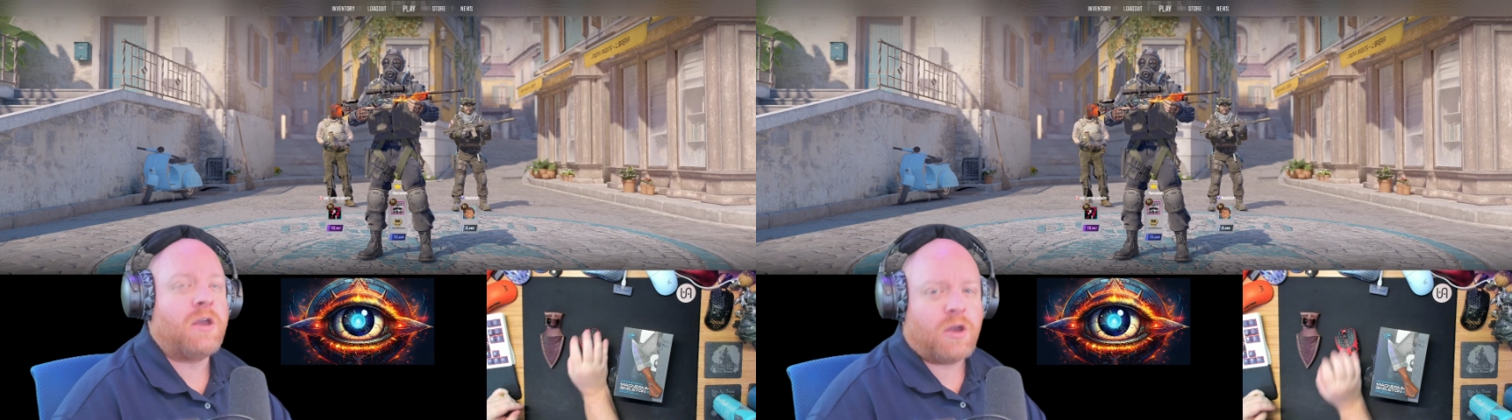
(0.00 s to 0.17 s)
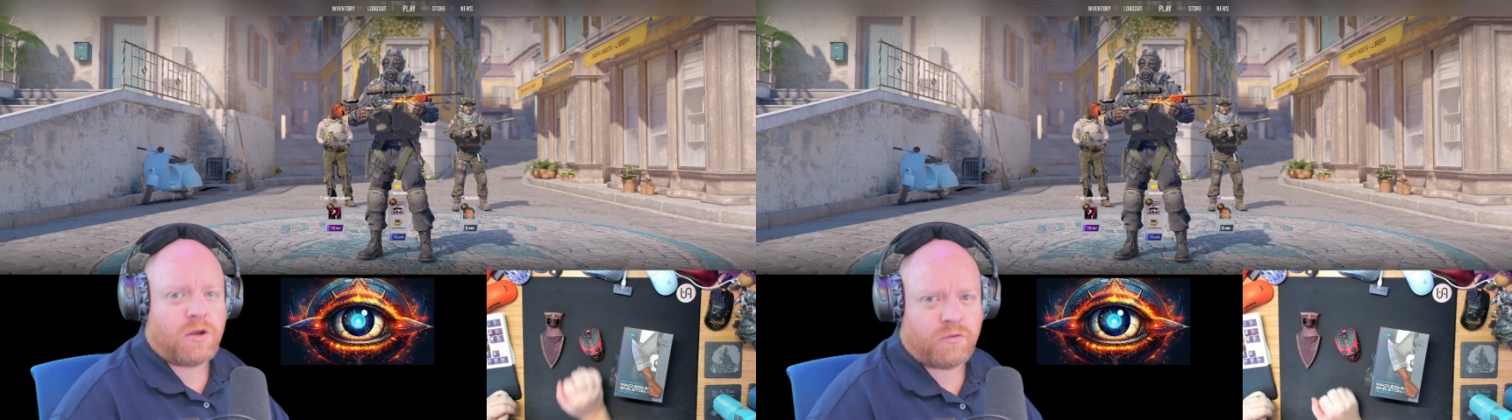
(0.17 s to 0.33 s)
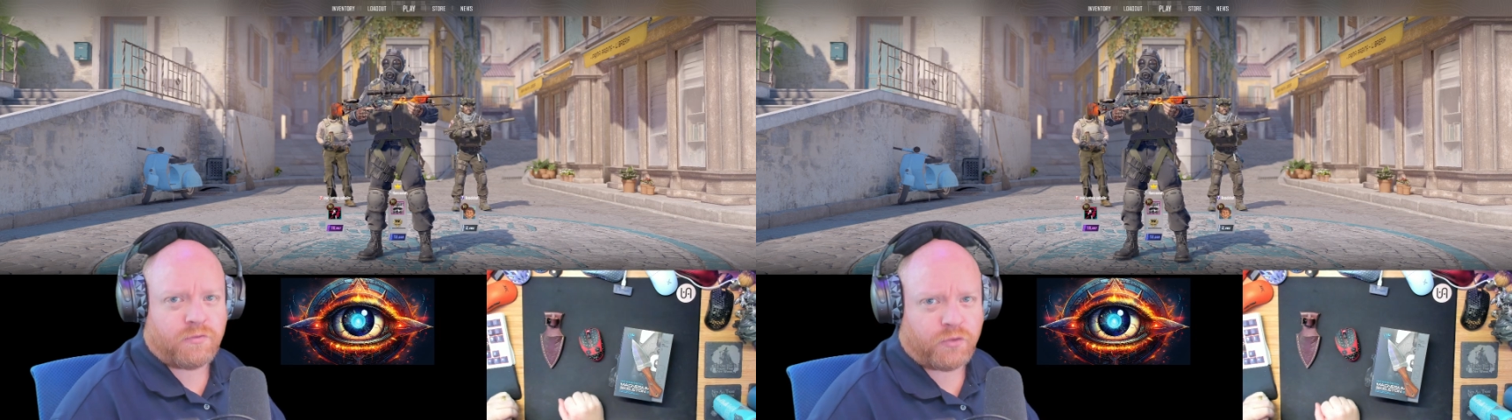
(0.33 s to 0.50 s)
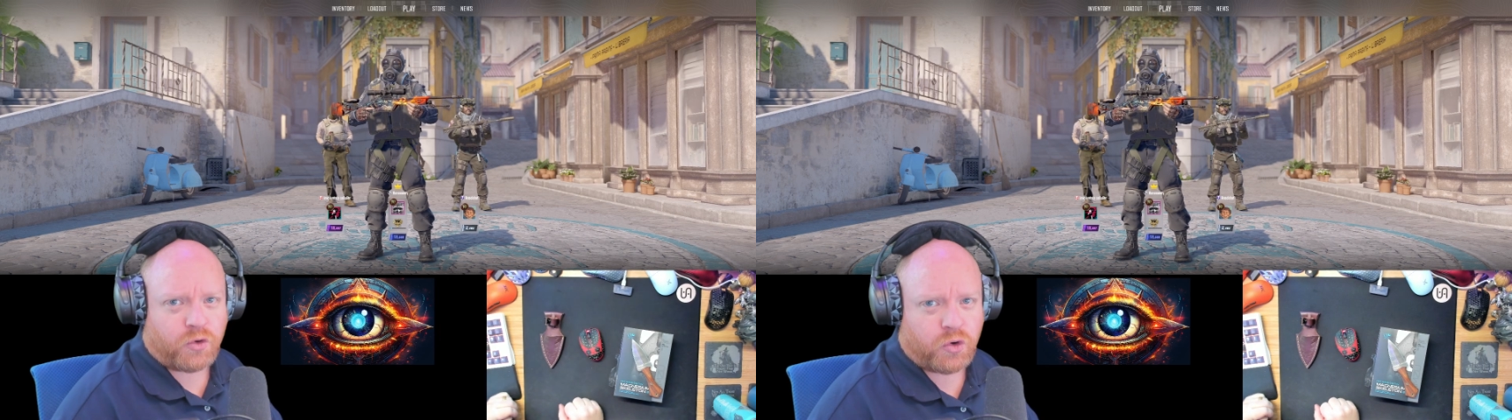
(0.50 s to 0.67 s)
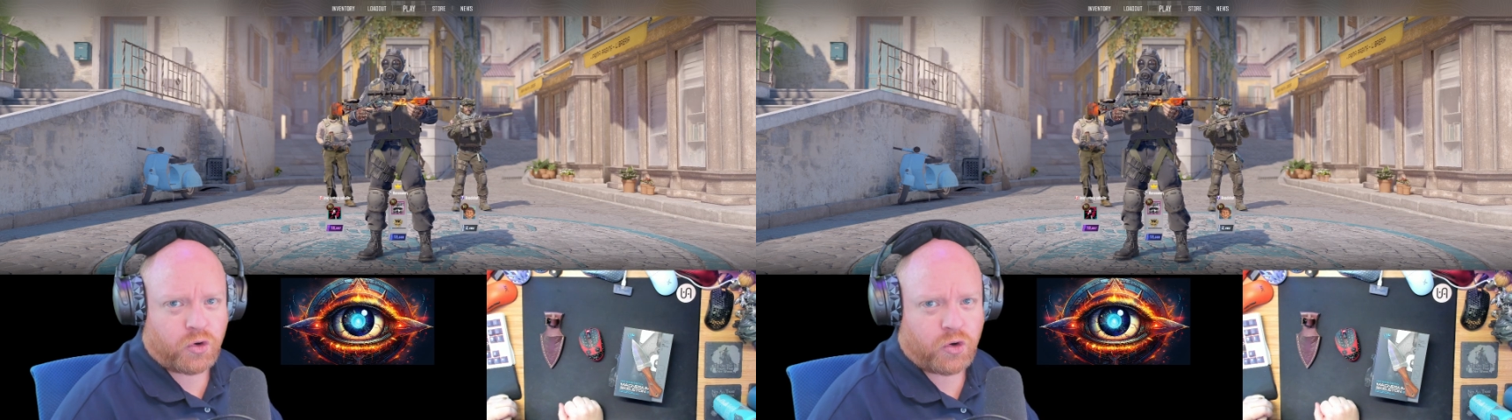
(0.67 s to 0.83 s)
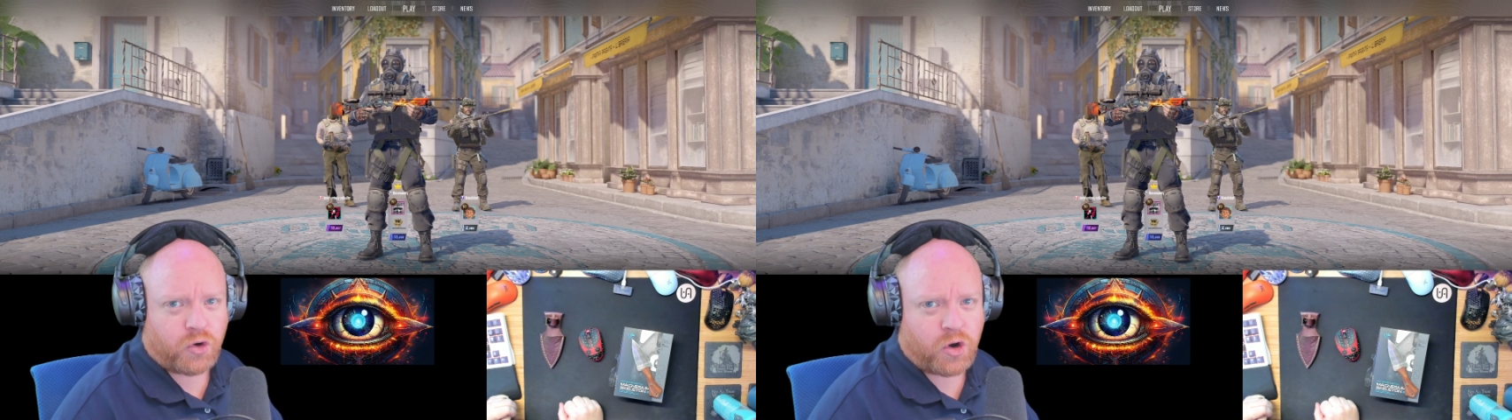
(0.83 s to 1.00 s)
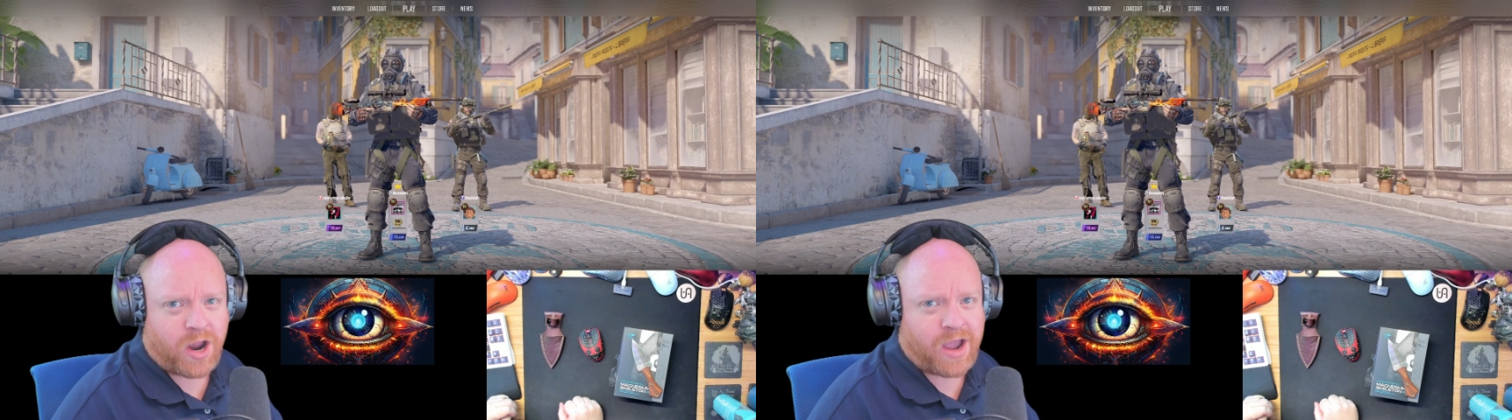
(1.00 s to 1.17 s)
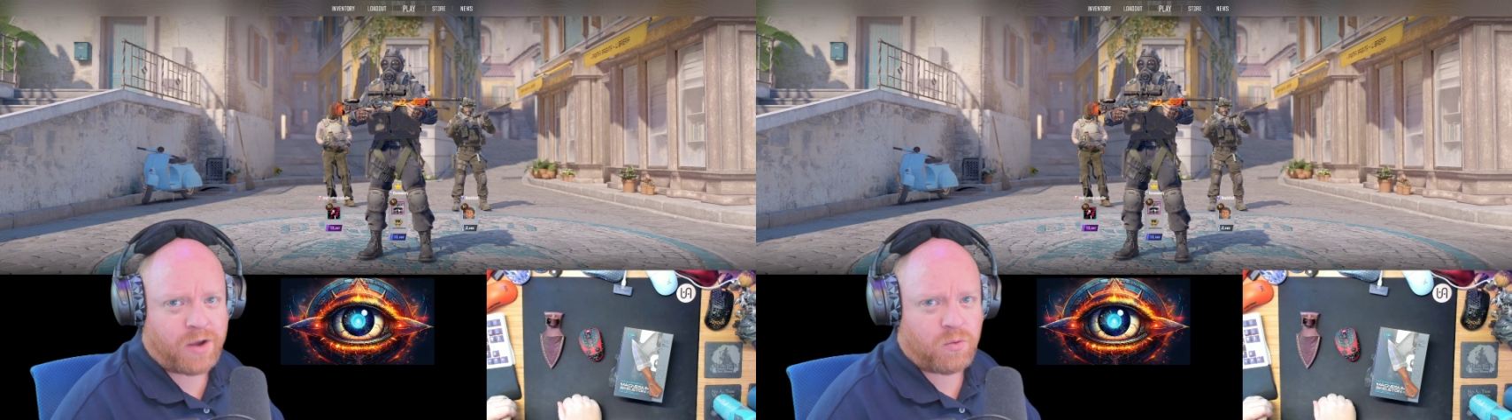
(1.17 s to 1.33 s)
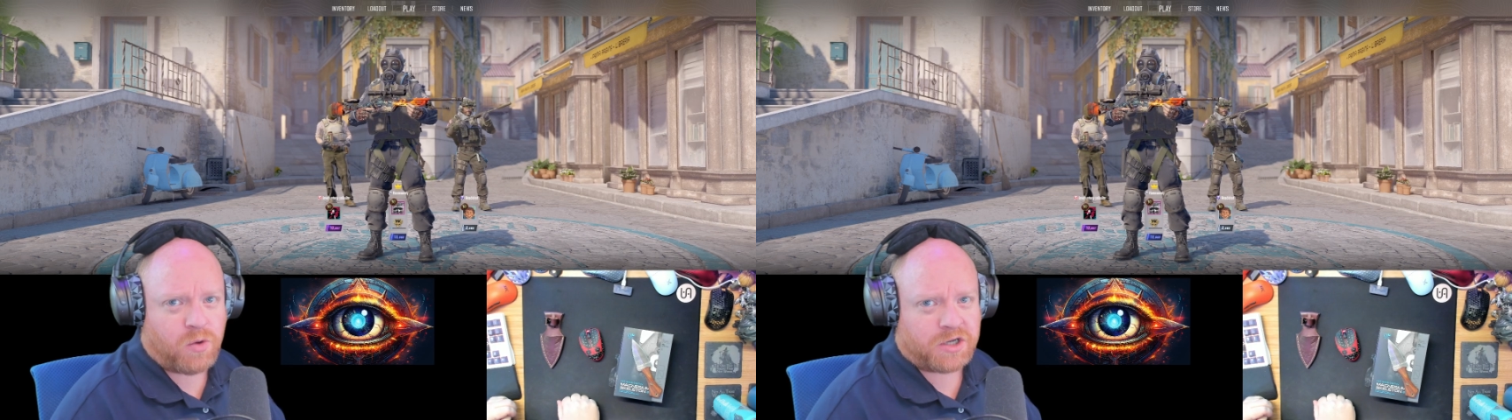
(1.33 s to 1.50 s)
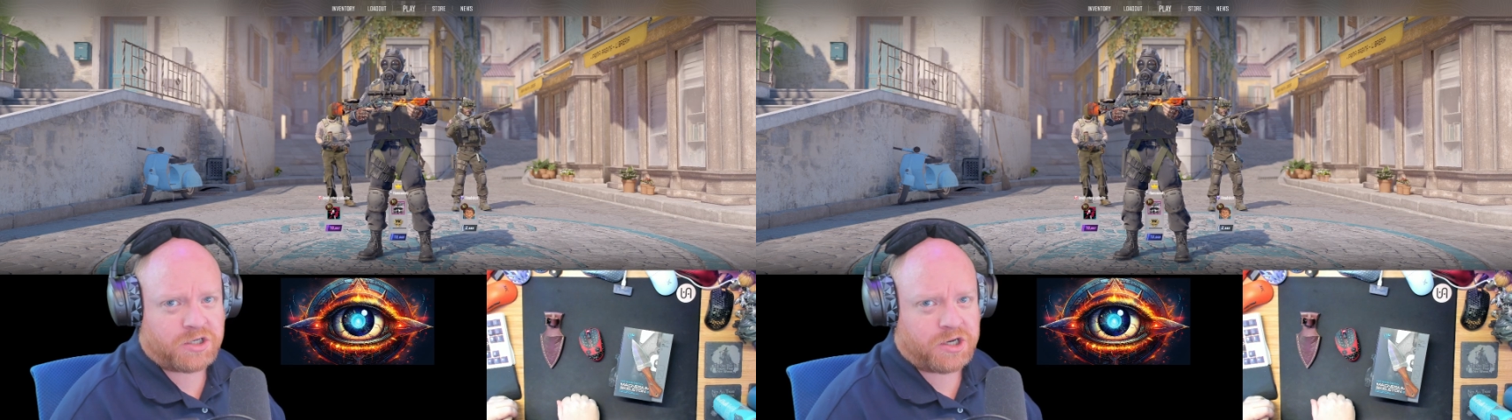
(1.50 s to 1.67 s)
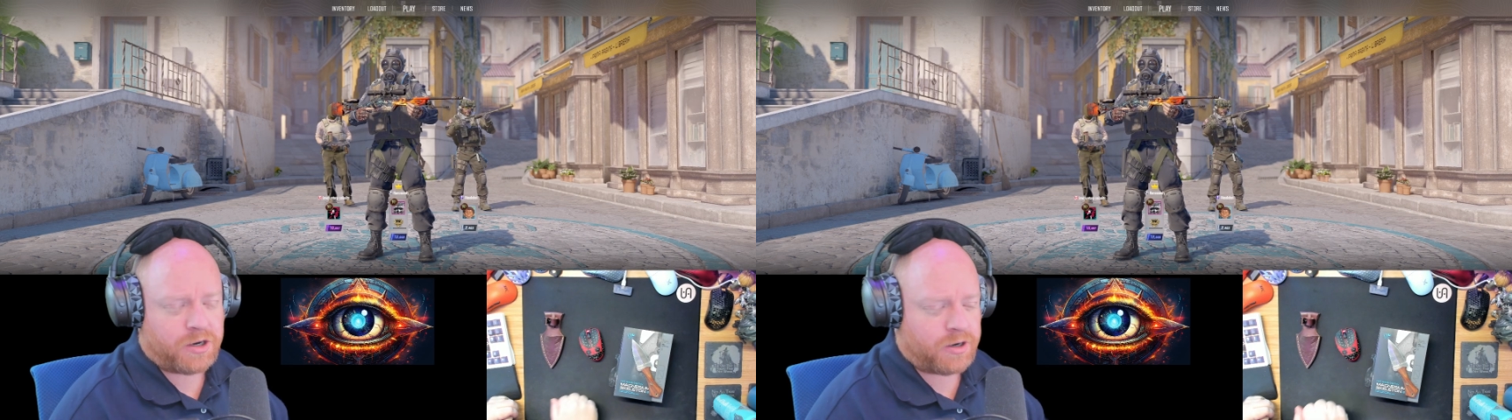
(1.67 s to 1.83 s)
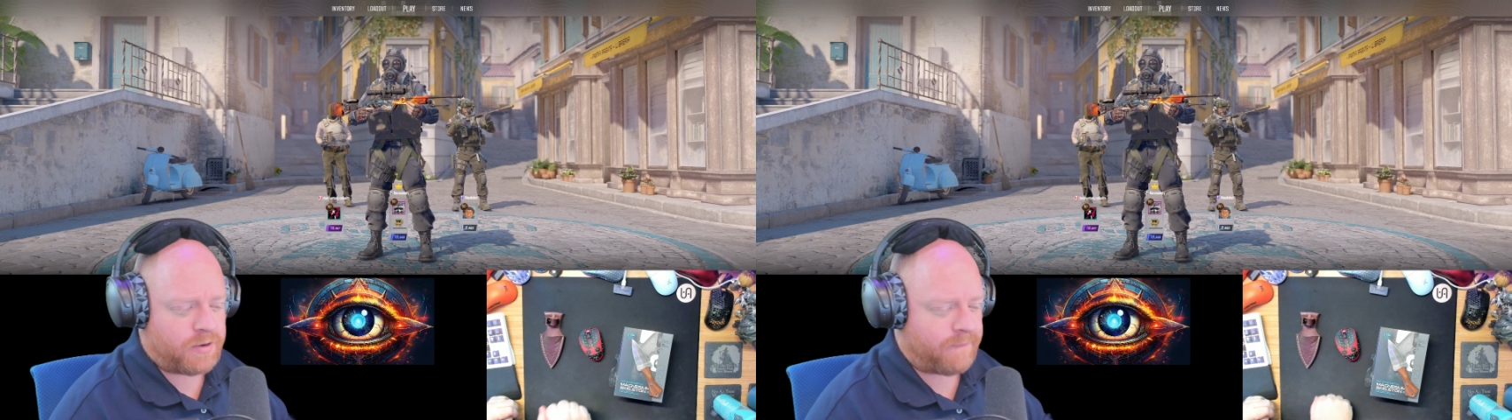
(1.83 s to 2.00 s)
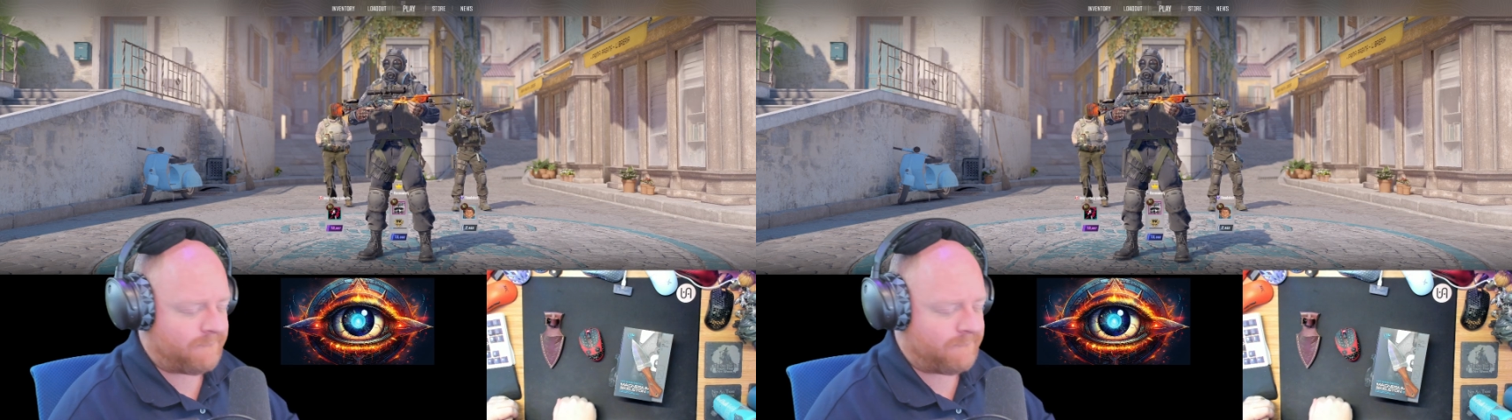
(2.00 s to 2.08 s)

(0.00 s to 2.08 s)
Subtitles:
FragWatch here.